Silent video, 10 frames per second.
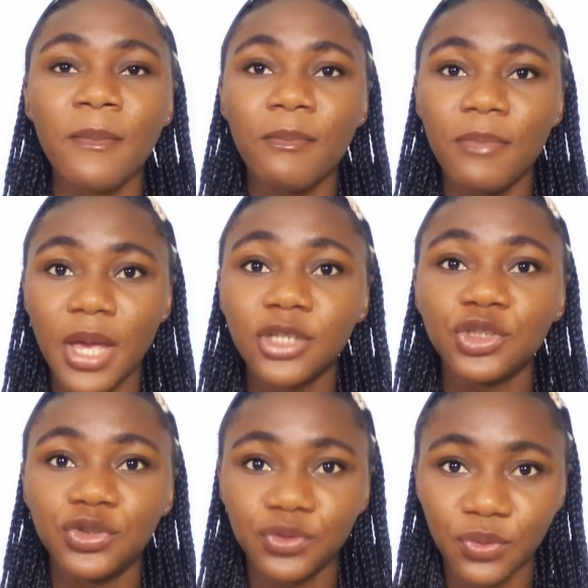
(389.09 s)
Make
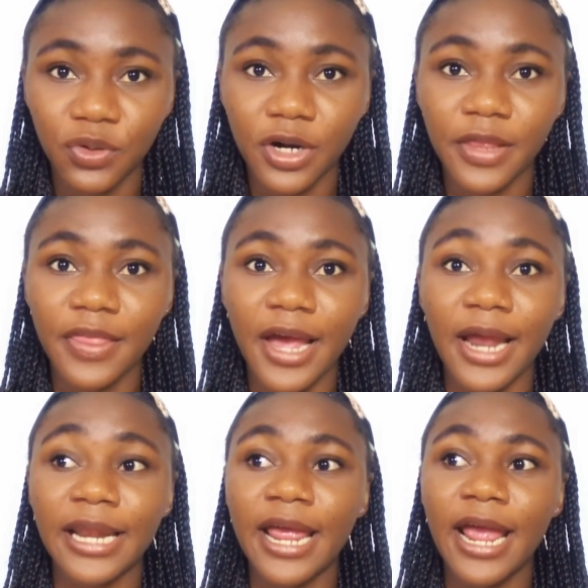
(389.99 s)
sure
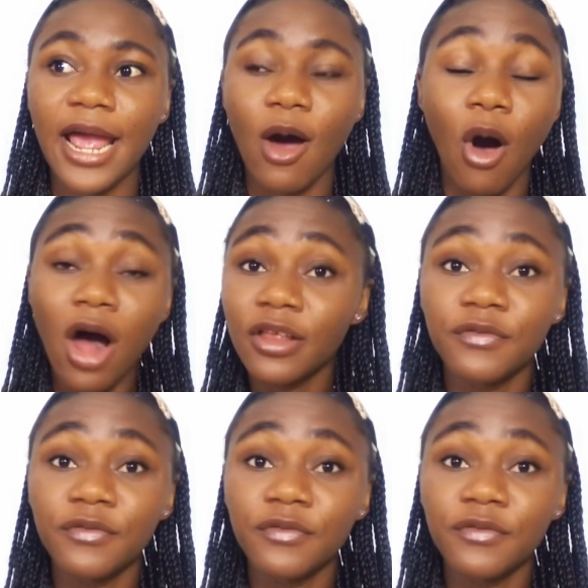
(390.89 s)
that all